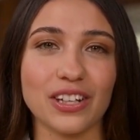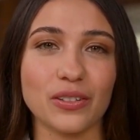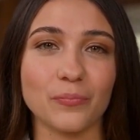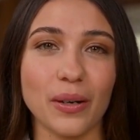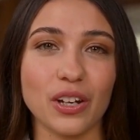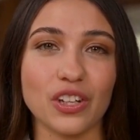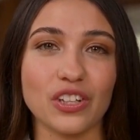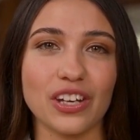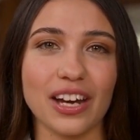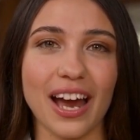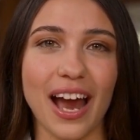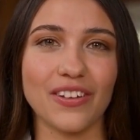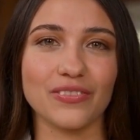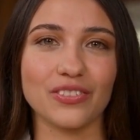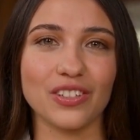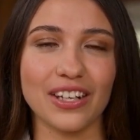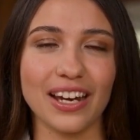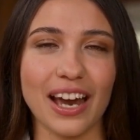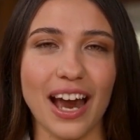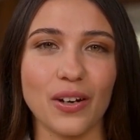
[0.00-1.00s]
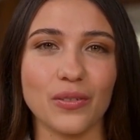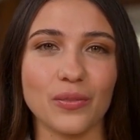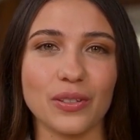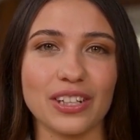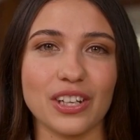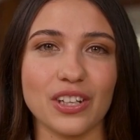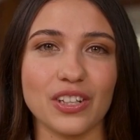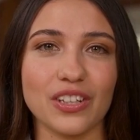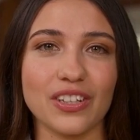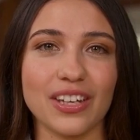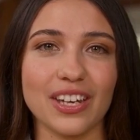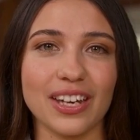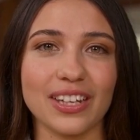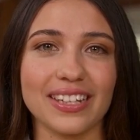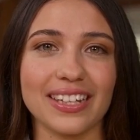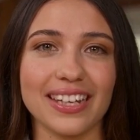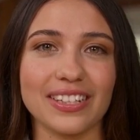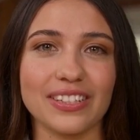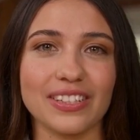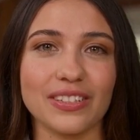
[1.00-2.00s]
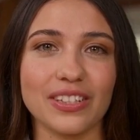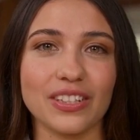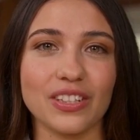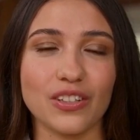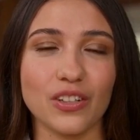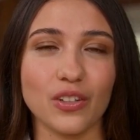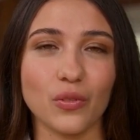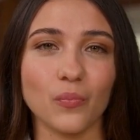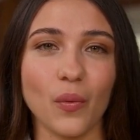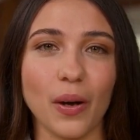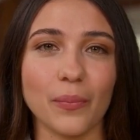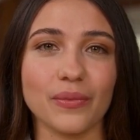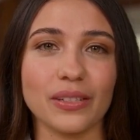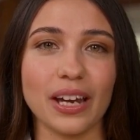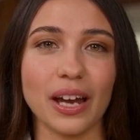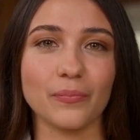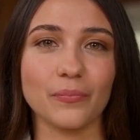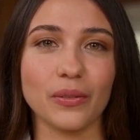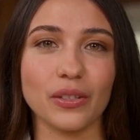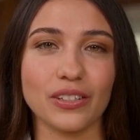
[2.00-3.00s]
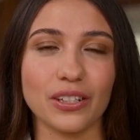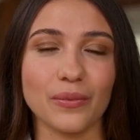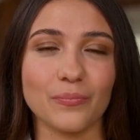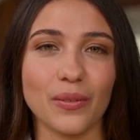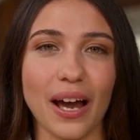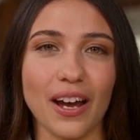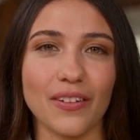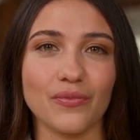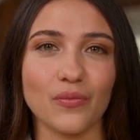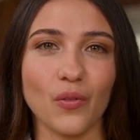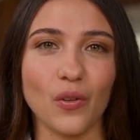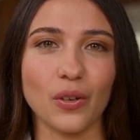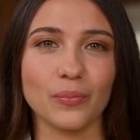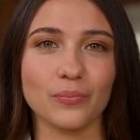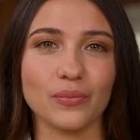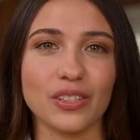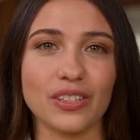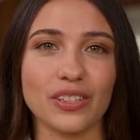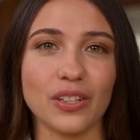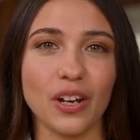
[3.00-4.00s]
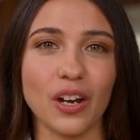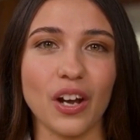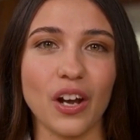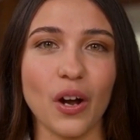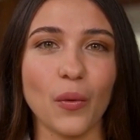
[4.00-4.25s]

especially after the acquisition that connected these two website building platforms.